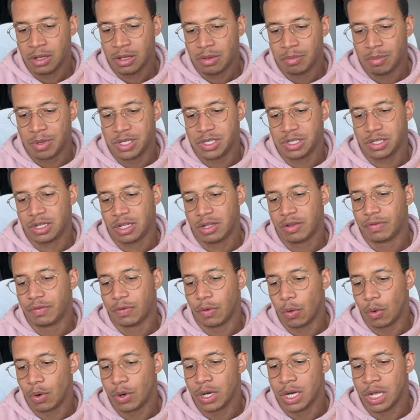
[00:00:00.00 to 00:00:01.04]
basically
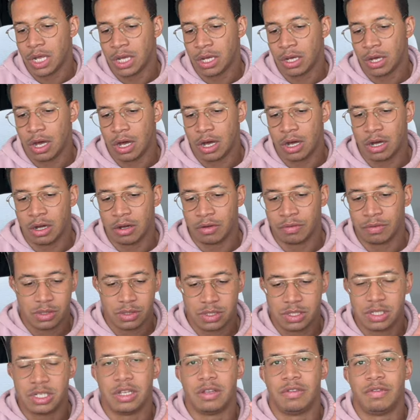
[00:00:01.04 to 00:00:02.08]
forwarding of
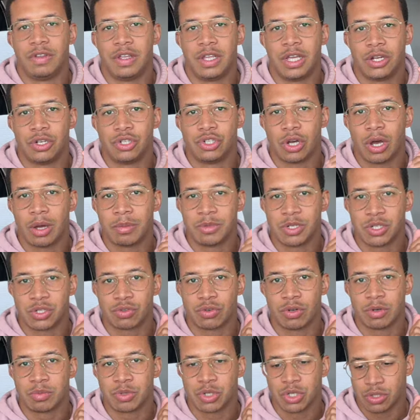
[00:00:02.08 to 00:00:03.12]
CV and job
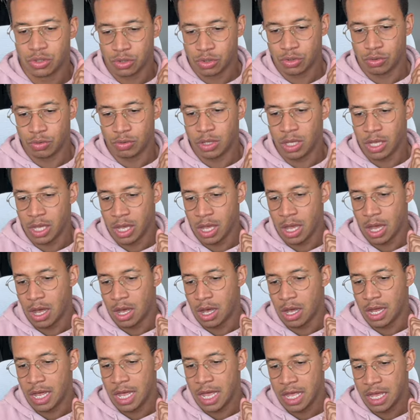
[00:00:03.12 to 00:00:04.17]
description to the
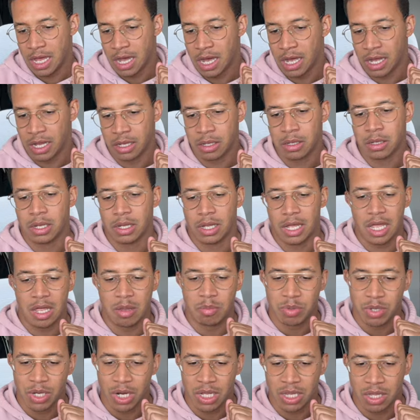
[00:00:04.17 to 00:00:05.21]
AI
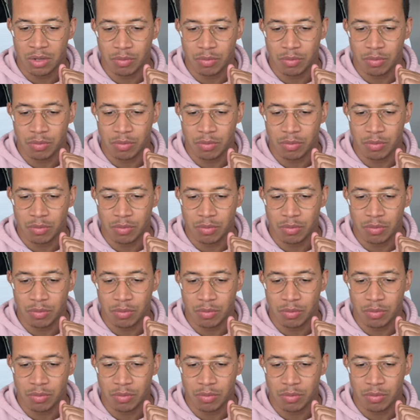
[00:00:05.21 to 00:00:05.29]
API that